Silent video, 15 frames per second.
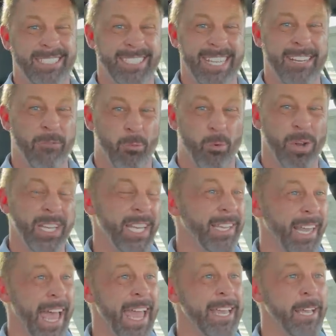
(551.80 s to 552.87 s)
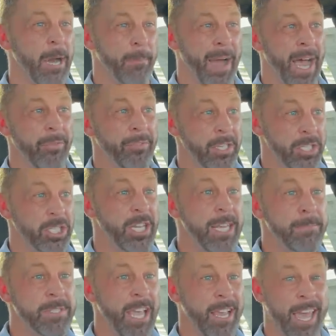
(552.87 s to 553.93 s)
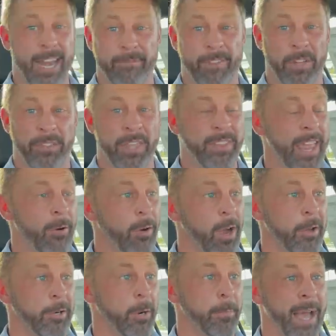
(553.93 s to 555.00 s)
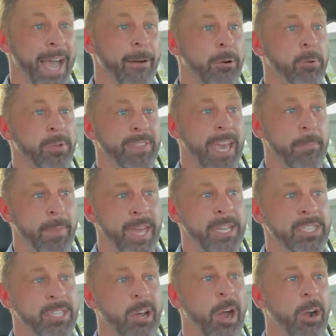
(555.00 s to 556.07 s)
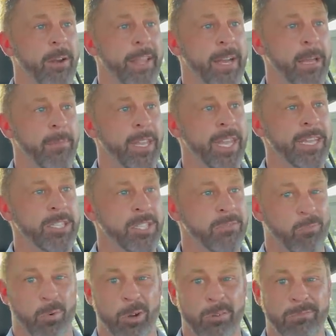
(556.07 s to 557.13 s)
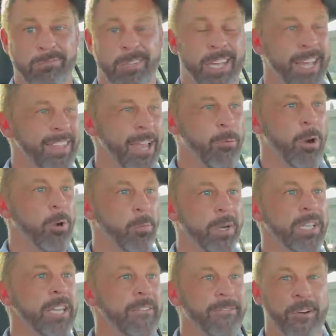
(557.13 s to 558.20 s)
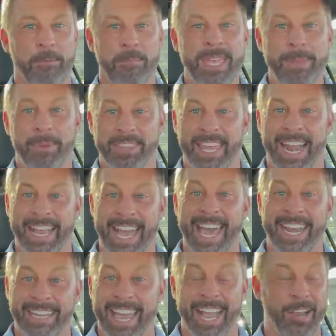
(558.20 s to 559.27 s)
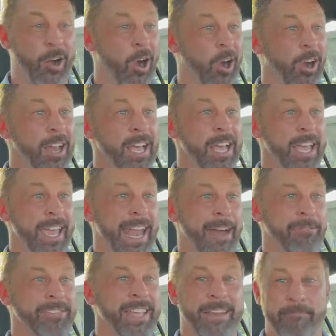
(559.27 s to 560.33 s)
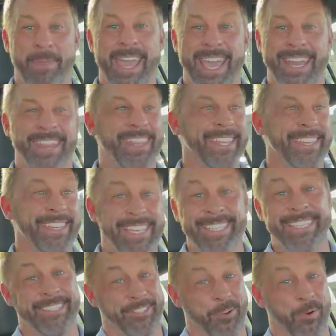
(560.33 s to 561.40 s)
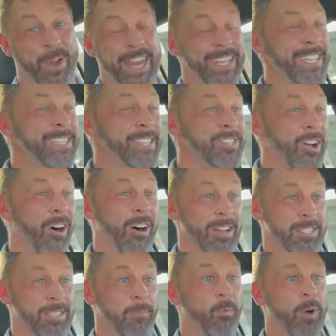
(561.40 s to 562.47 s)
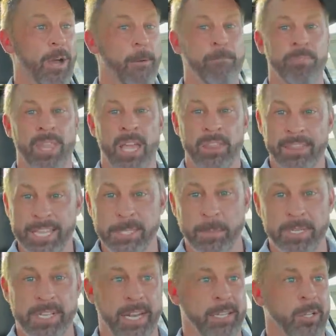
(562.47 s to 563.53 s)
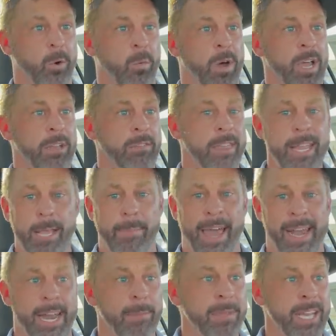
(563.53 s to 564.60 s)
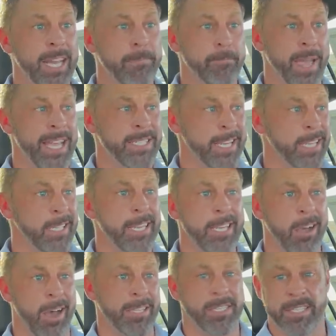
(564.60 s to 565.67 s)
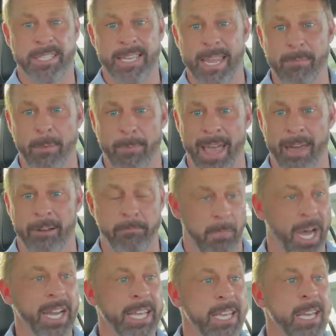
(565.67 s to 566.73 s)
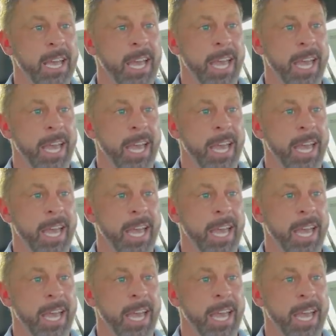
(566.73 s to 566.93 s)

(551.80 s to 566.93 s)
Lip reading: didn't really like about the Jeeps. I kind of felt that they were underpowered with that Pentastar in them, and they weren't really for me. But then I got in that car and I was like, man, this is great. This is awesome. Well, this particular one, think about it. I mean, it basically costs the same amount of money